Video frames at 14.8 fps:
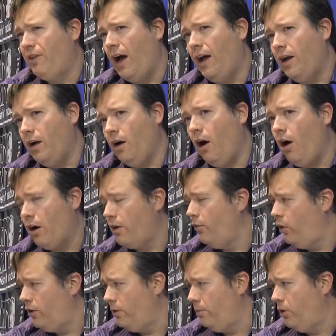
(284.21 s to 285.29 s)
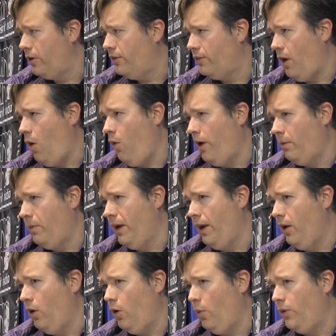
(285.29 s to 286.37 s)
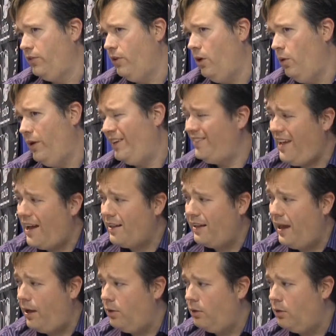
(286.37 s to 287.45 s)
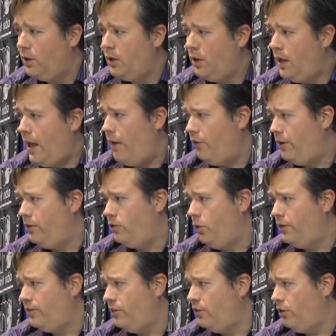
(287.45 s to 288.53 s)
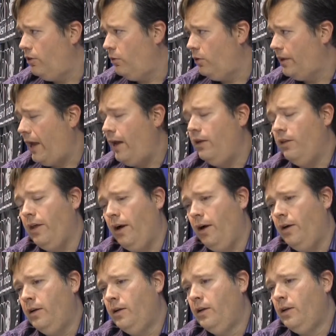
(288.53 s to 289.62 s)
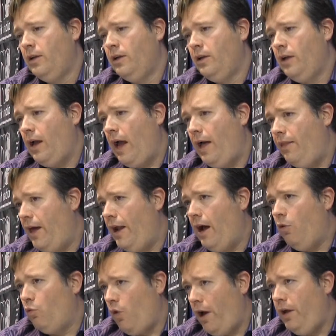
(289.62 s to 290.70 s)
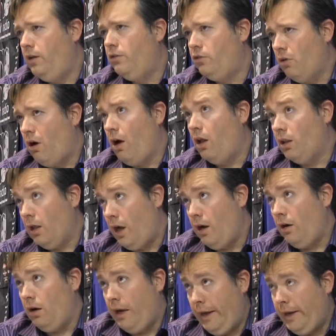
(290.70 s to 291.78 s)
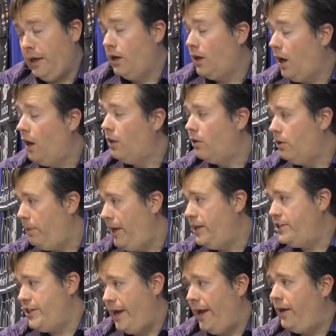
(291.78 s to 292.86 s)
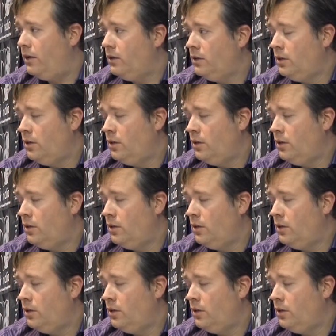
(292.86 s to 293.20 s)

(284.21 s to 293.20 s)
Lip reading: I've got an arc of where the book is going, but I don't always know exactly how every twist and turn will get you there. And then I'll write, draw, letter, ink, and color a page a day.